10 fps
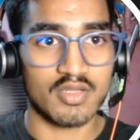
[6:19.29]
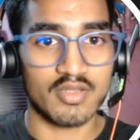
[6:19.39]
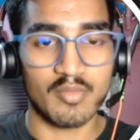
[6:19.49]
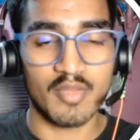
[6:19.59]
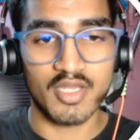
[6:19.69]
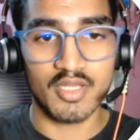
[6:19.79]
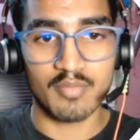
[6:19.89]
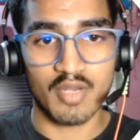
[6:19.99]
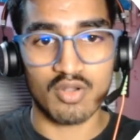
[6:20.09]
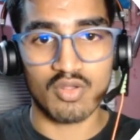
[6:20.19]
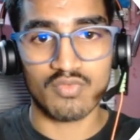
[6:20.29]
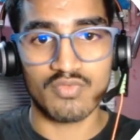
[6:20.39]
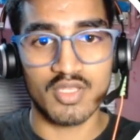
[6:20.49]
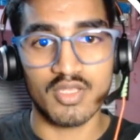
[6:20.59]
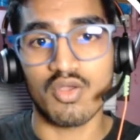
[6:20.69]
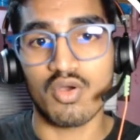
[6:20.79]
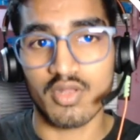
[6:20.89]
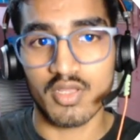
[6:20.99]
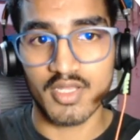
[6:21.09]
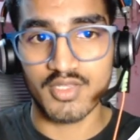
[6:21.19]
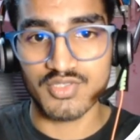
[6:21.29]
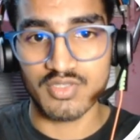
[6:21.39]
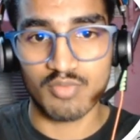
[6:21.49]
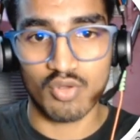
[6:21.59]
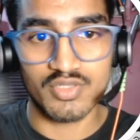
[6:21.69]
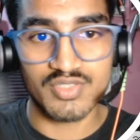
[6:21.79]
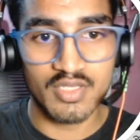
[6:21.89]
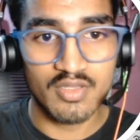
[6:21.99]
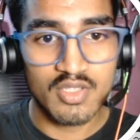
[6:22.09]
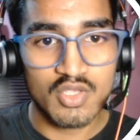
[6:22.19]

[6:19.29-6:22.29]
remaining part of the organization policy.